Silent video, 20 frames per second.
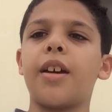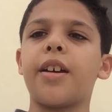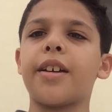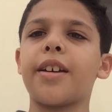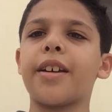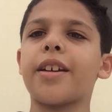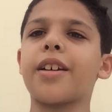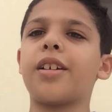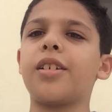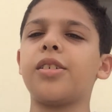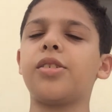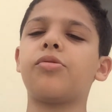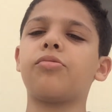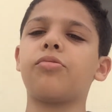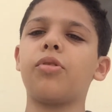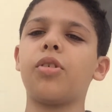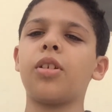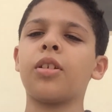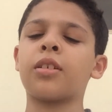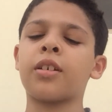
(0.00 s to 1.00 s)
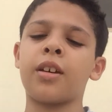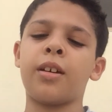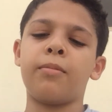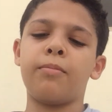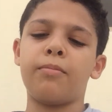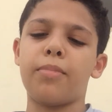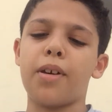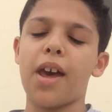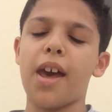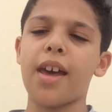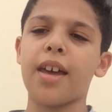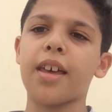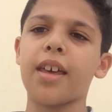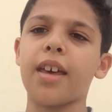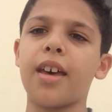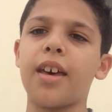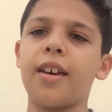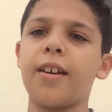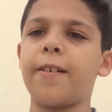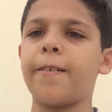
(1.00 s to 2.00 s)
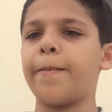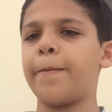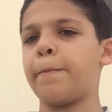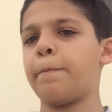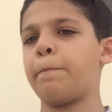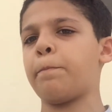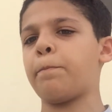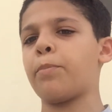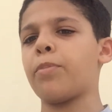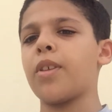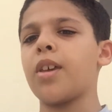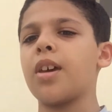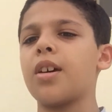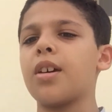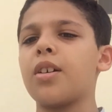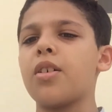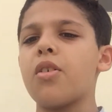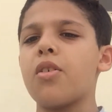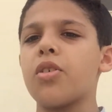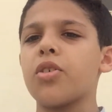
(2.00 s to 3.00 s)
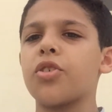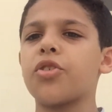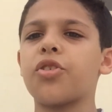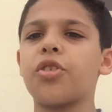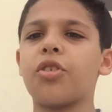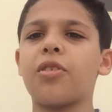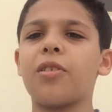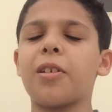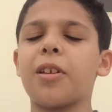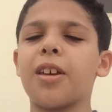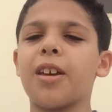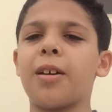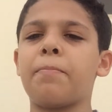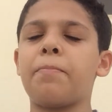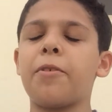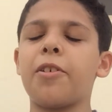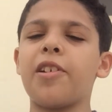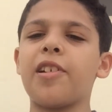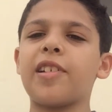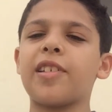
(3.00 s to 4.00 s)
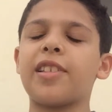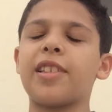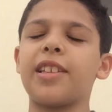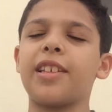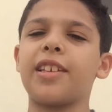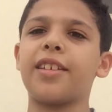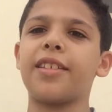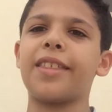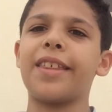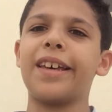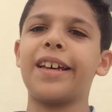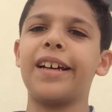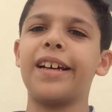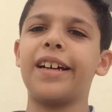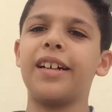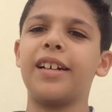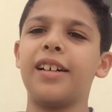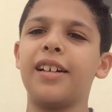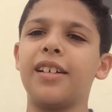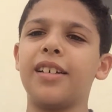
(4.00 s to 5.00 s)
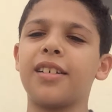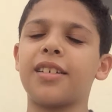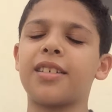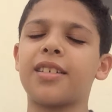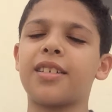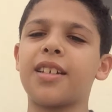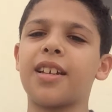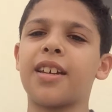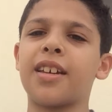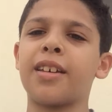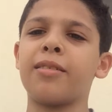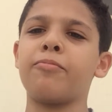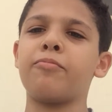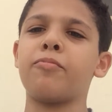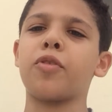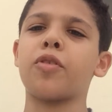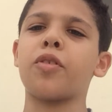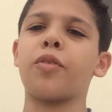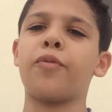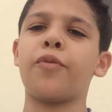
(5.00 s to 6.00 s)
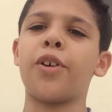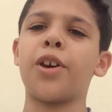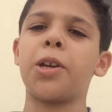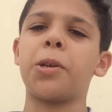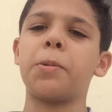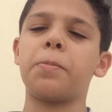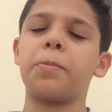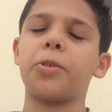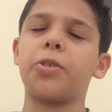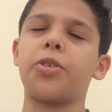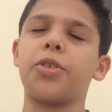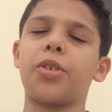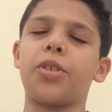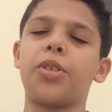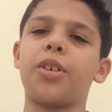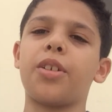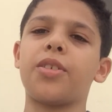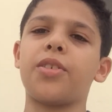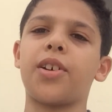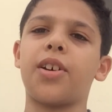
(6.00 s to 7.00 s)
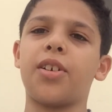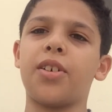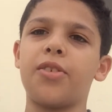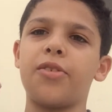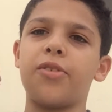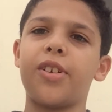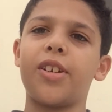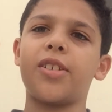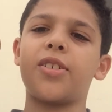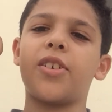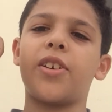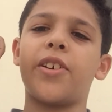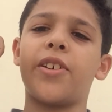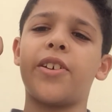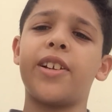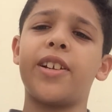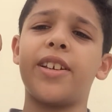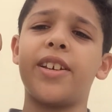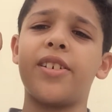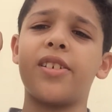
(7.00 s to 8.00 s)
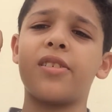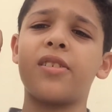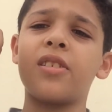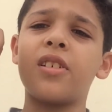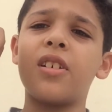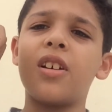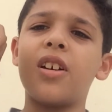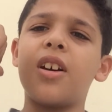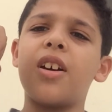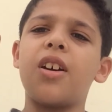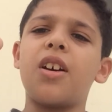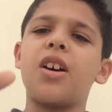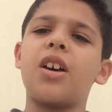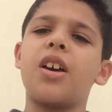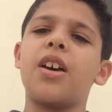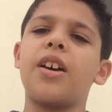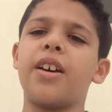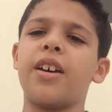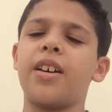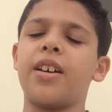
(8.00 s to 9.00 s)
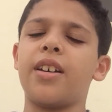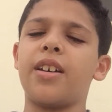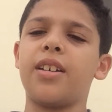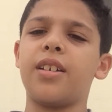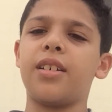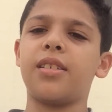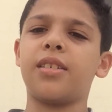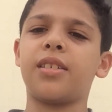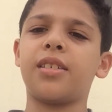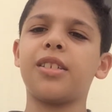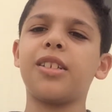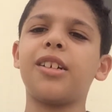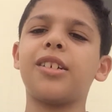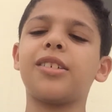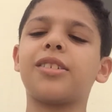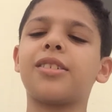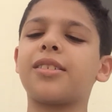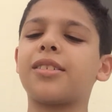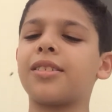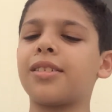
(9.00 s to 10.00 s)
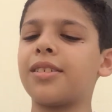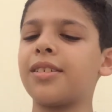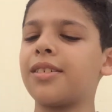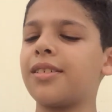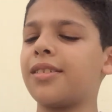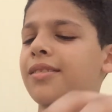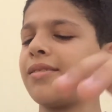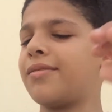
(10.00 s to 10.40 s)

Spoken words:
Hey guys, welcome back. Sorry, apparently the second book of Harry Potter that I read earlier is lost.